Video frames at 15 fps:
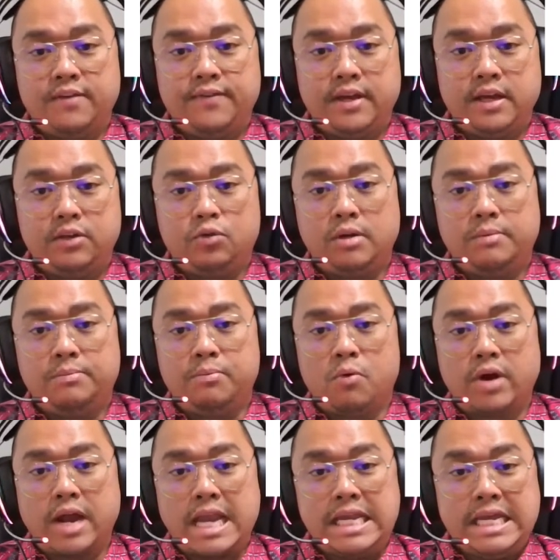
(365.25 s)

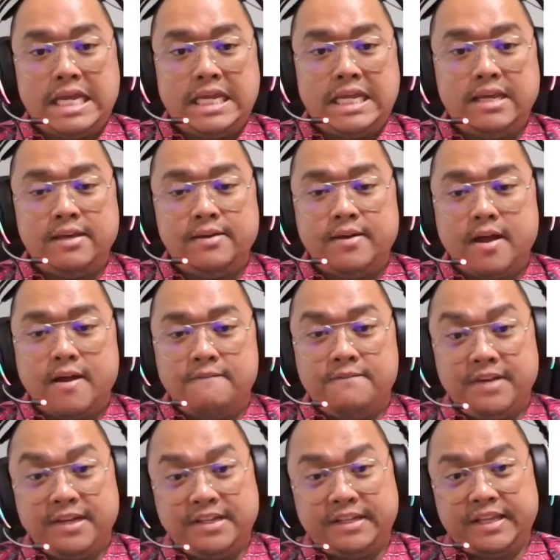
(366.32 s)
Almsgiving to the poor and
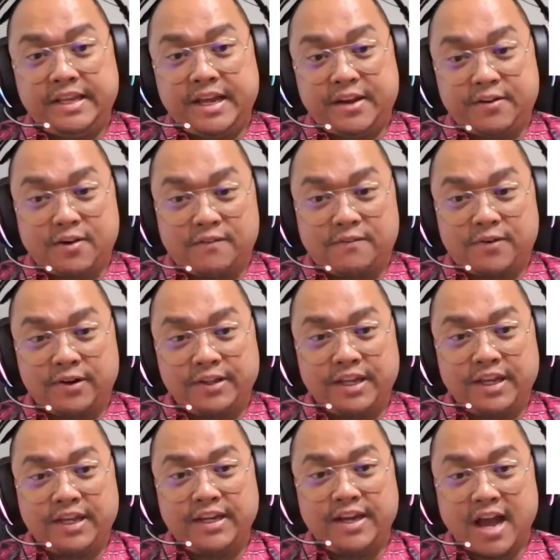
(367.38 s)
needy, visiting
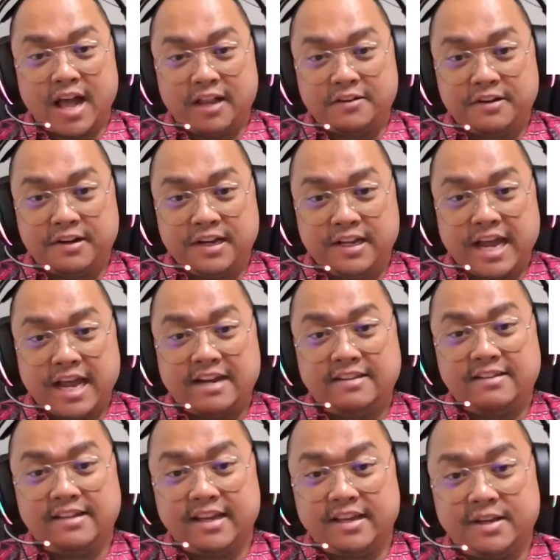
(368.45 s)
and comforting the
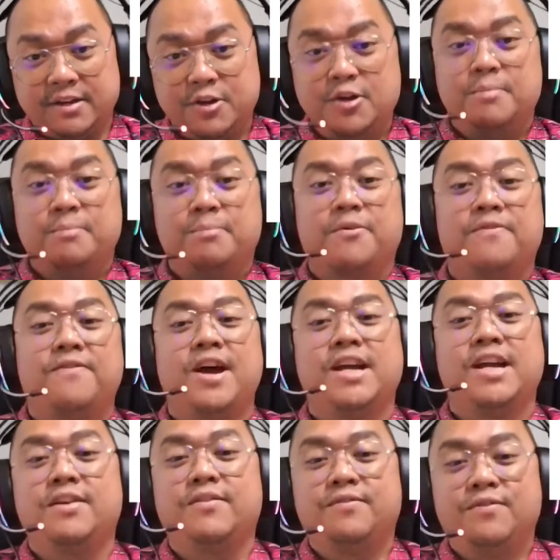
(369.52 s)
elderly and the sick,
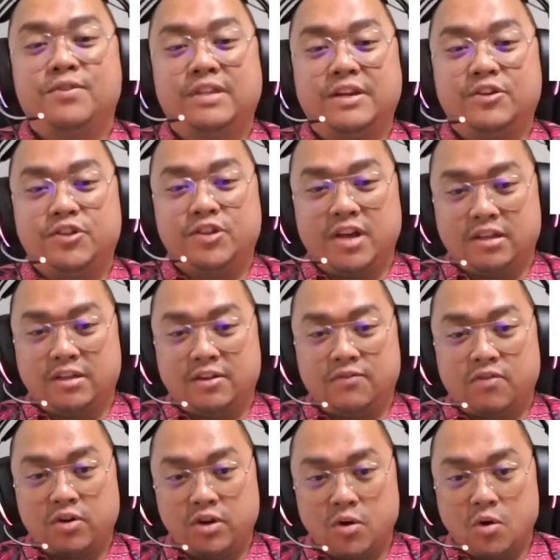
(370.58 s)
providing food
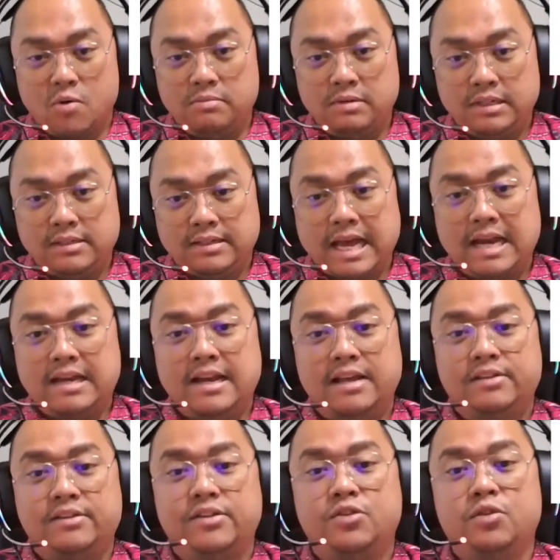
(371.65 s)
and shelter for the
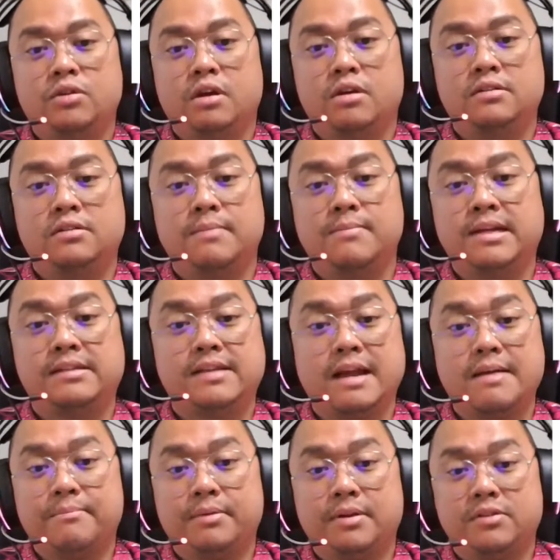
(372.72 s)
homeless and destitute
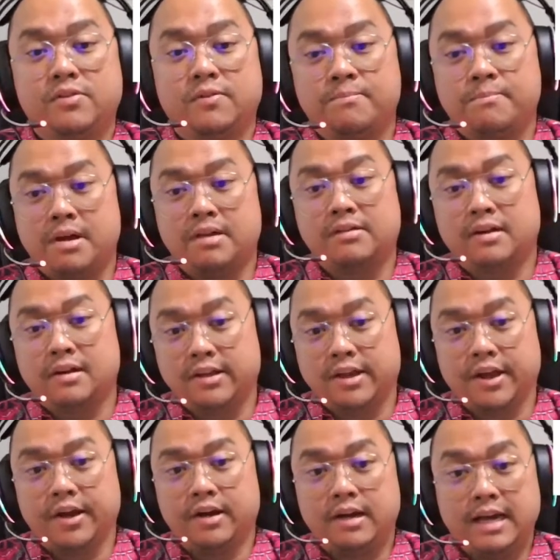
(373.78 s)
are some examples
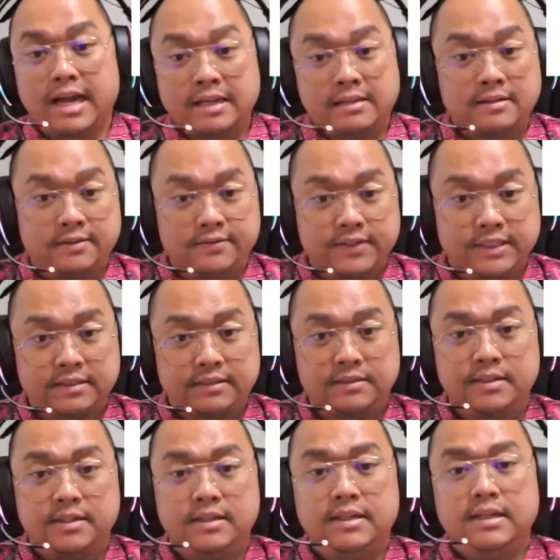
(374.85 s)
of pastoral care and
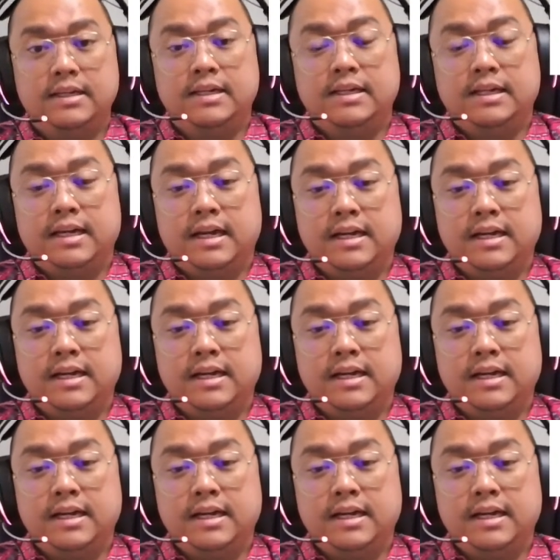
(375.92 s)
service.